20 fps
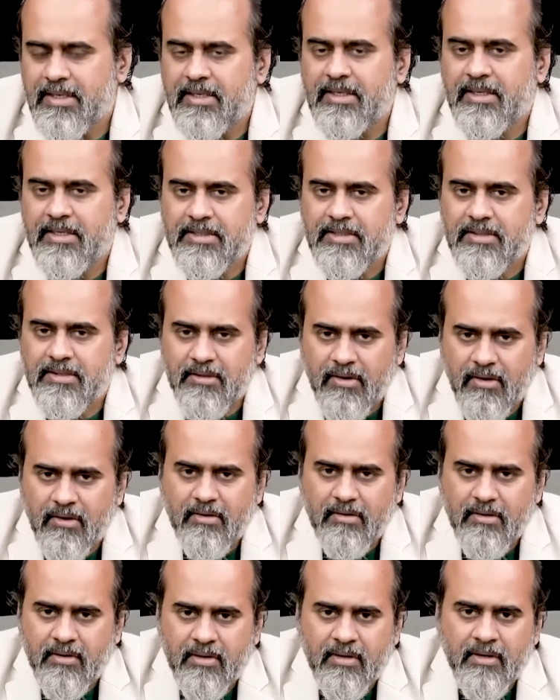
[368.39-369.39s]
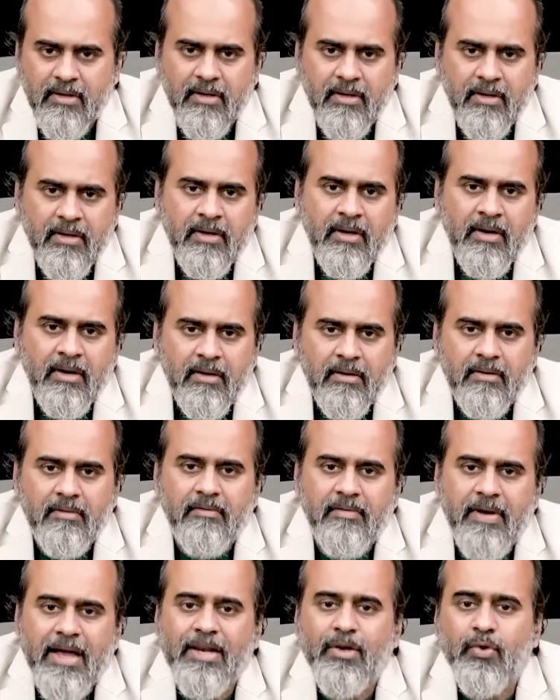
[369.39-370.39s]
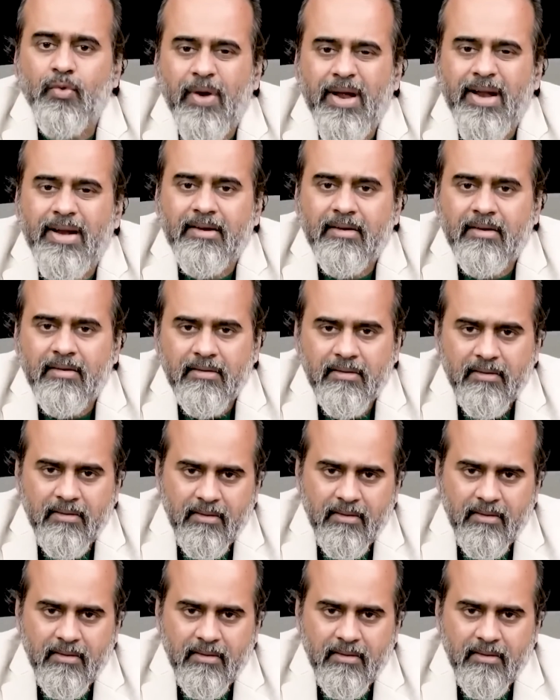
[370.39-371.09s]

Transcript: it does not evaluate